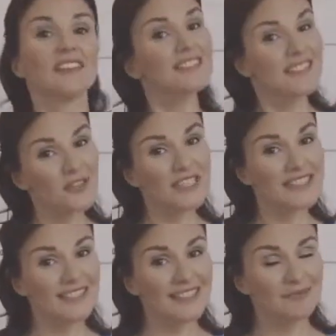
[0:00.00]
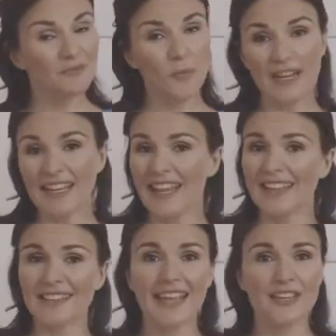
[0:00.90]
Seriously, we
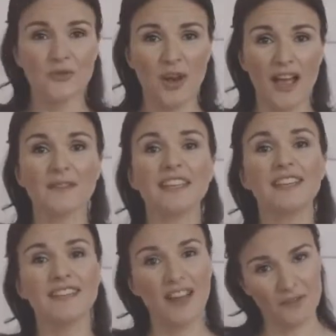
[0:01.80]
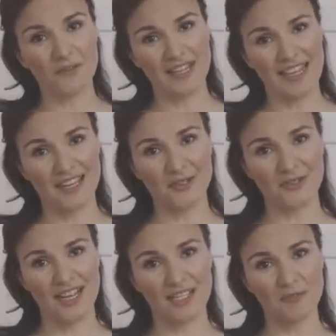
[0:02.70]
can't thank Drive enough for the
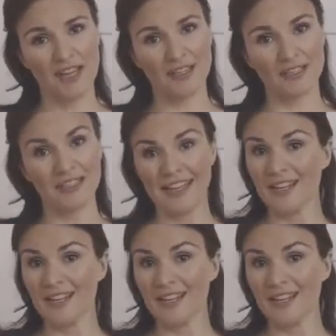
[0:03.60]
exercise pedaler.